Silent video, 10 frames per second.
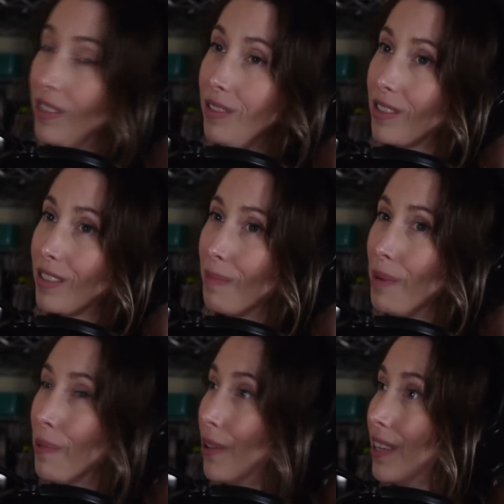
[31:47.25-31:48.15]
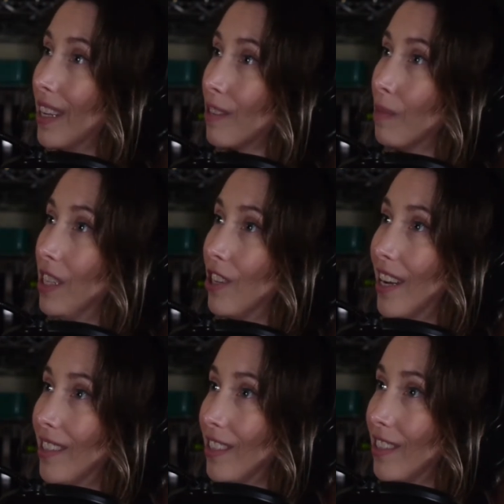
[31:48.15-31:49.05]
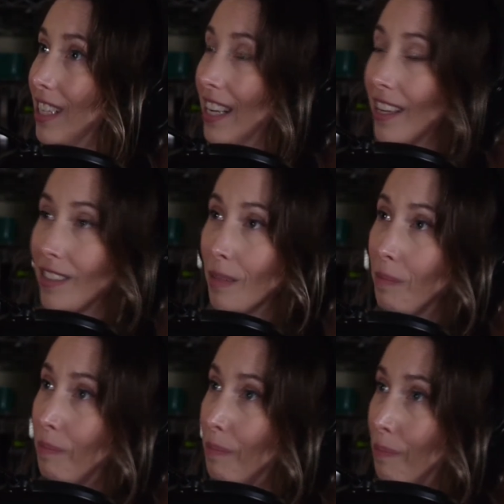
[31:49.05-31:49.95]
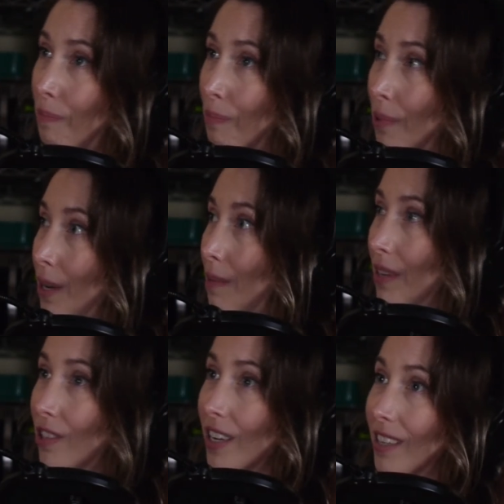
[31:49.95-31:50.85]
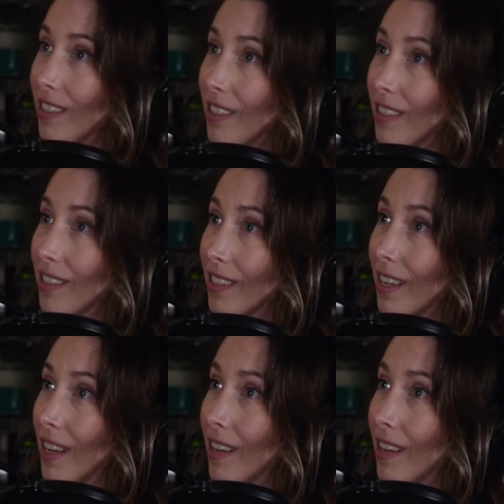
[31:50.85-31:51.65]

some people only get so many chances, and he had some pretty big chances.